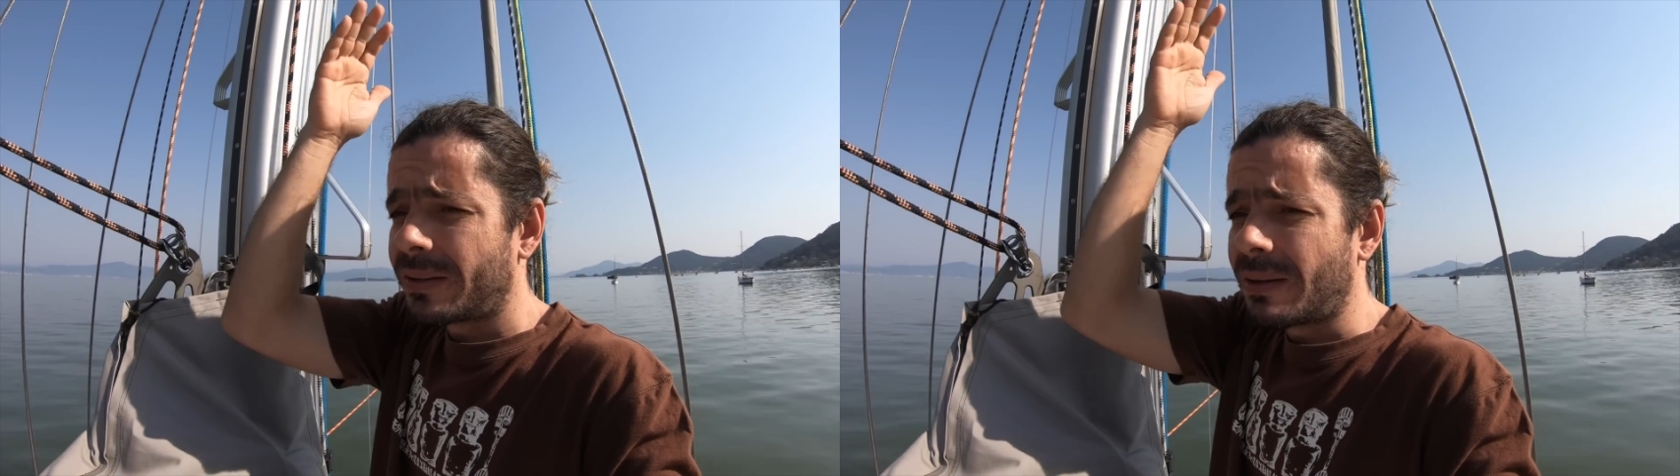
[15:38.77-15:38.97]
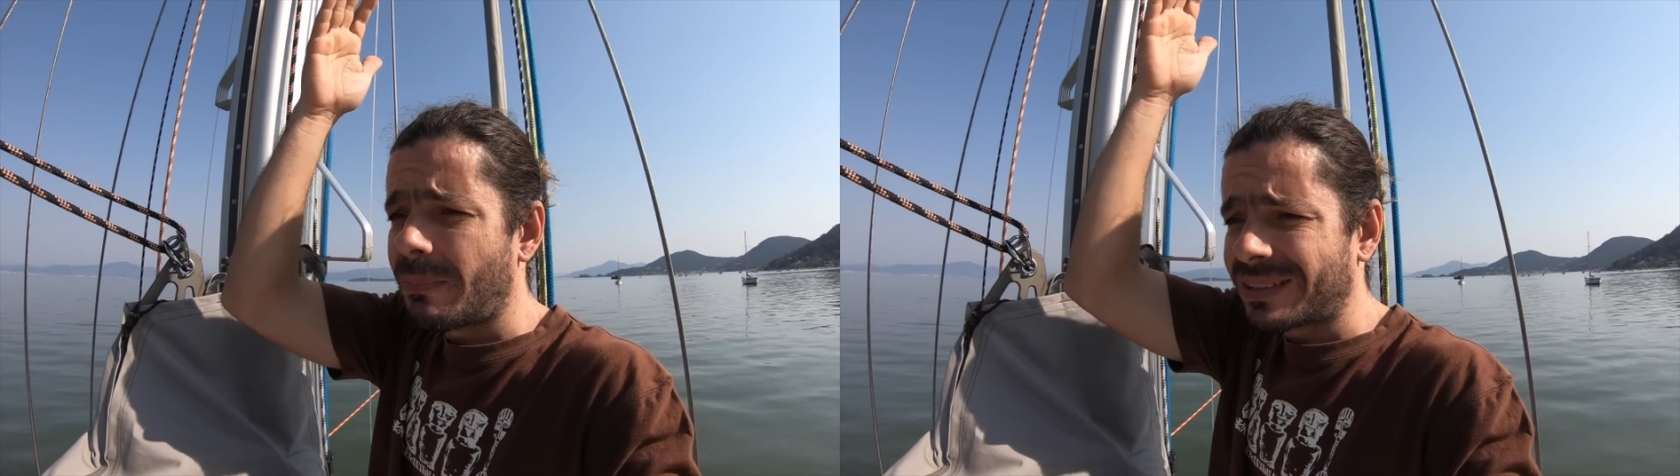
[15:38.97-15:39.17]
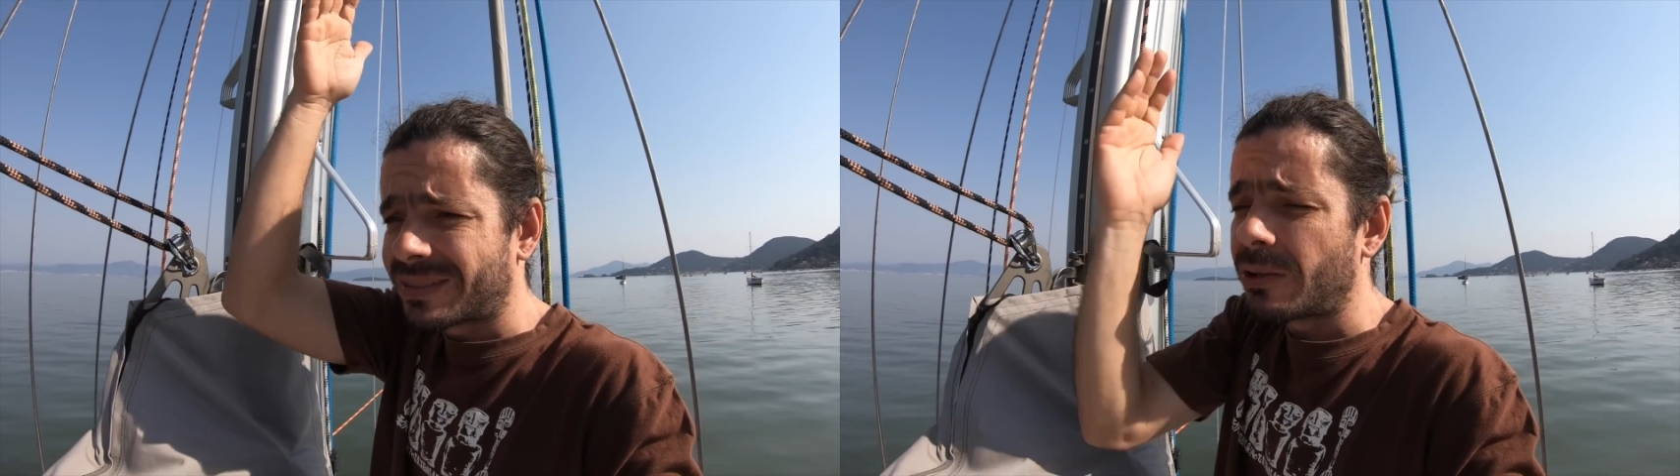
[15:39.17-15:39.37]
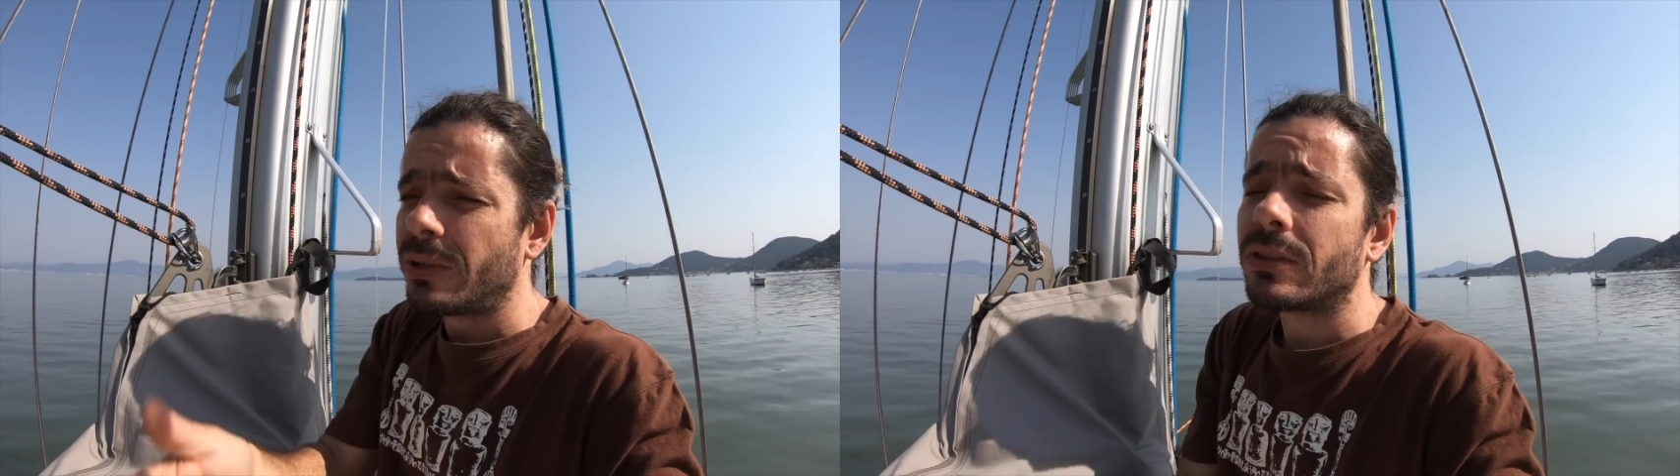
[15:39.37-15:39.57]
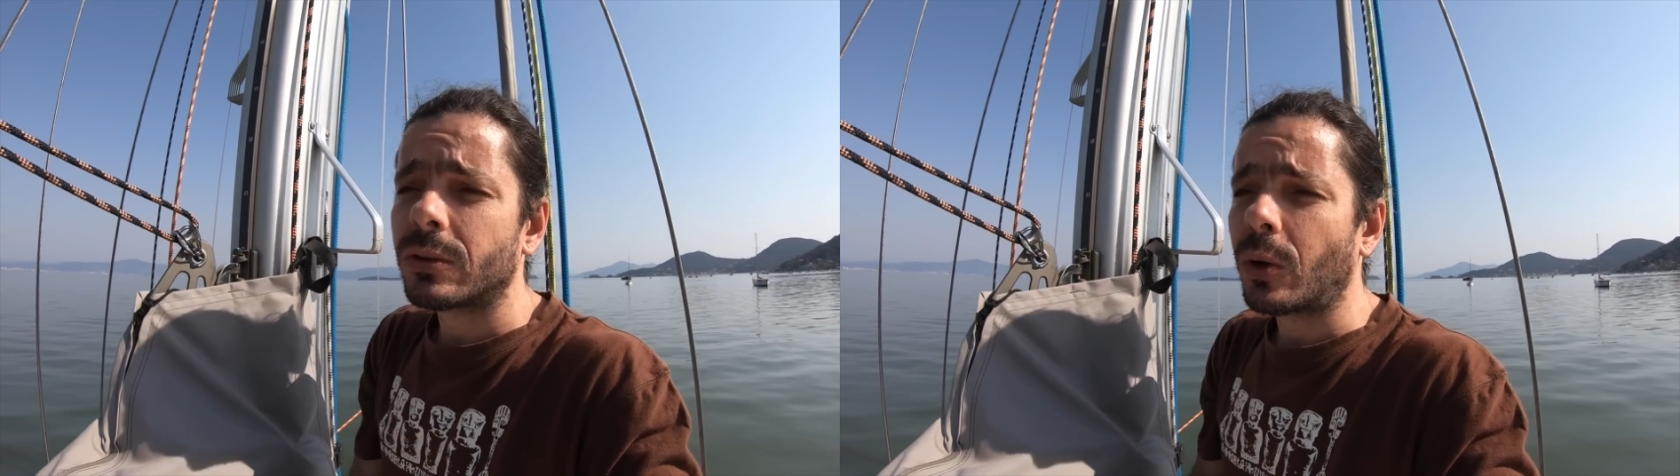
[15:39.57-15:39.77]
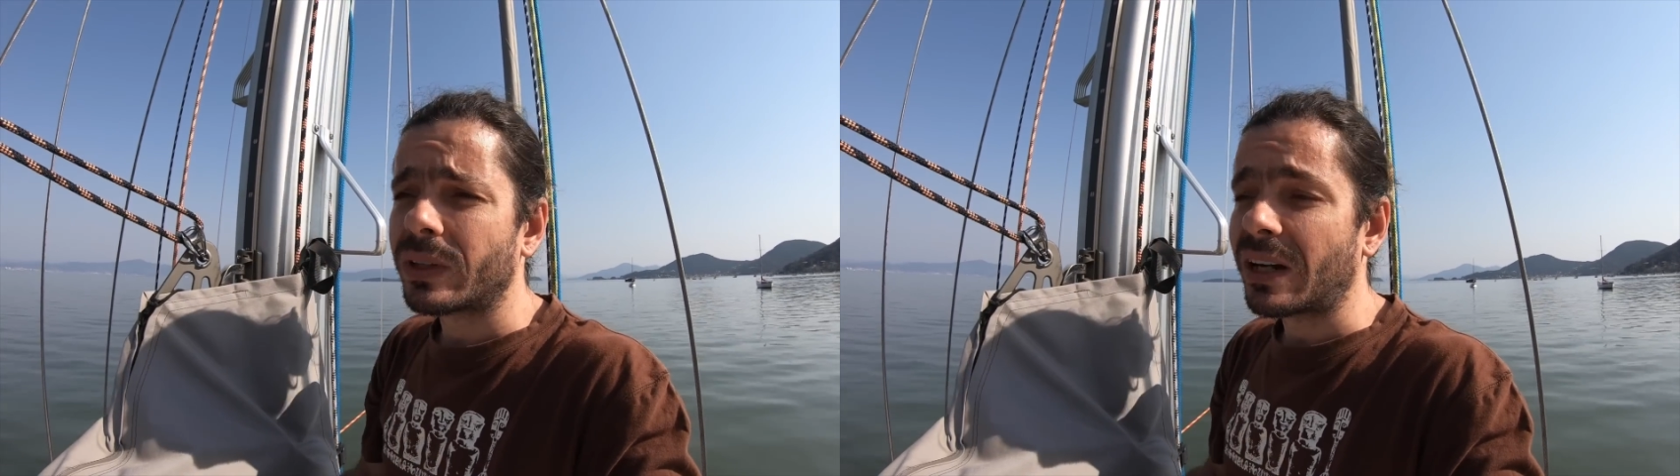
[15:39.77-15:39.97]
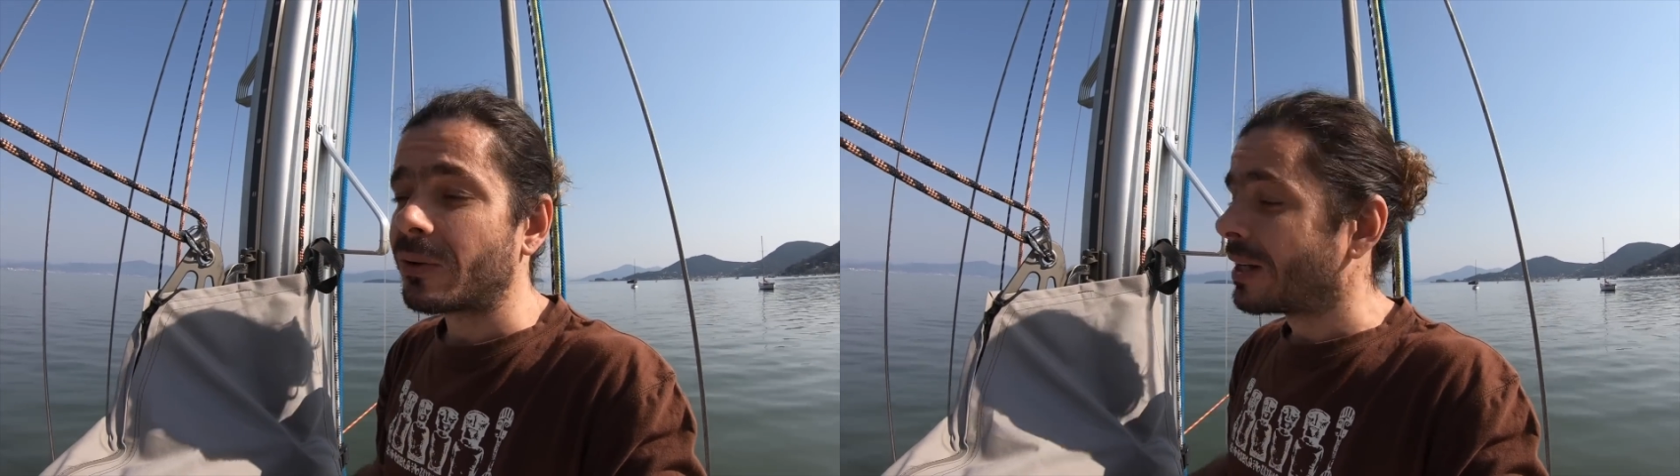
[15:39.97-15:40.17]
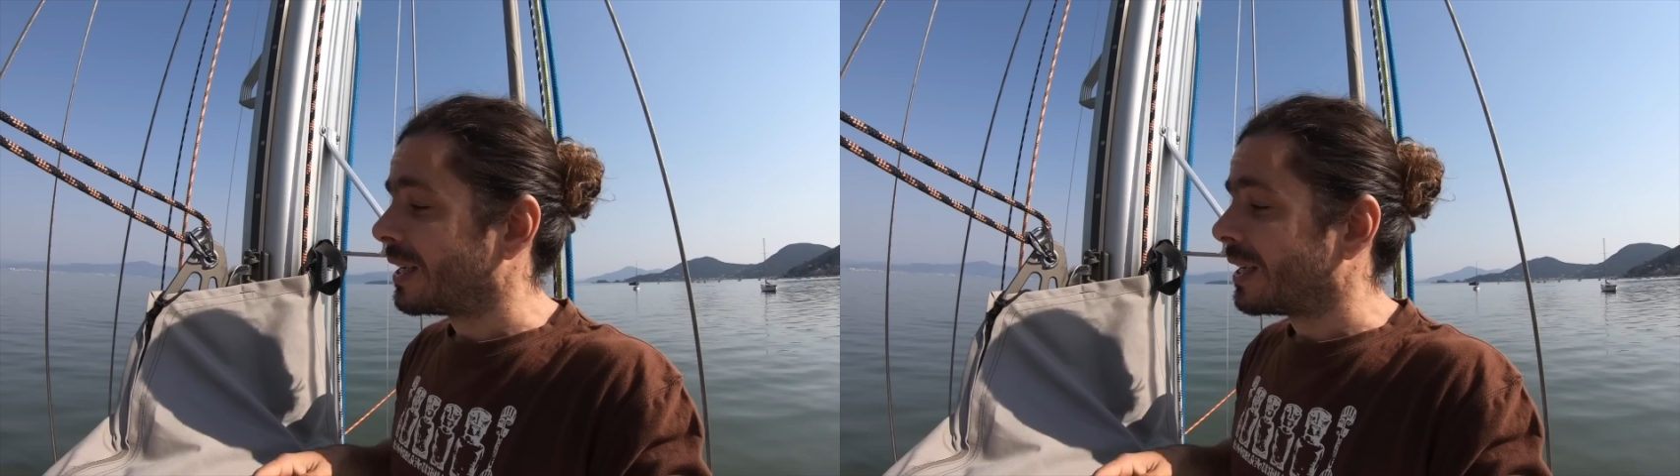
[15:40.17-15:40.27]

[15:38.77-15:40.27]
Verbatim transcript: the mainsail need to go down